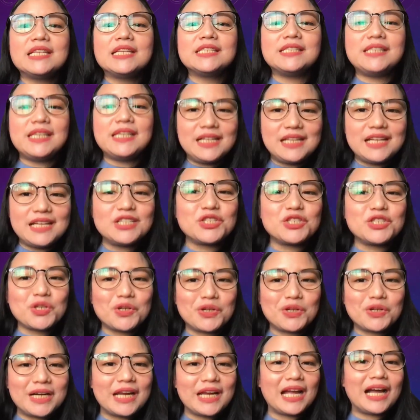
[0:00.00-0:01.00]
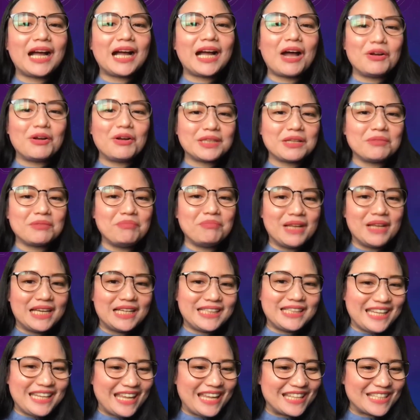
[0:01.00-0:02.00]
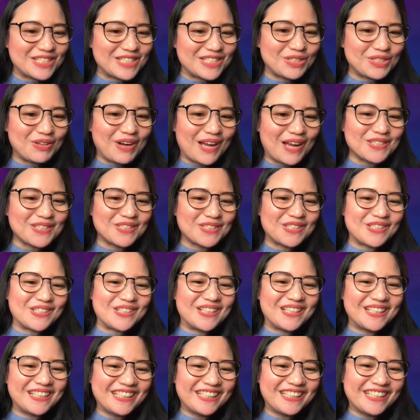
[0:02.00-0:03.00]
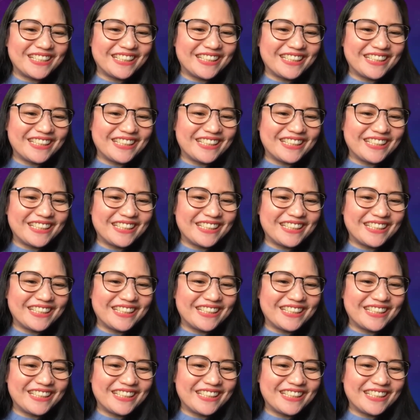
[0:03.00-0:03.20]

still ensuring accountability and structure?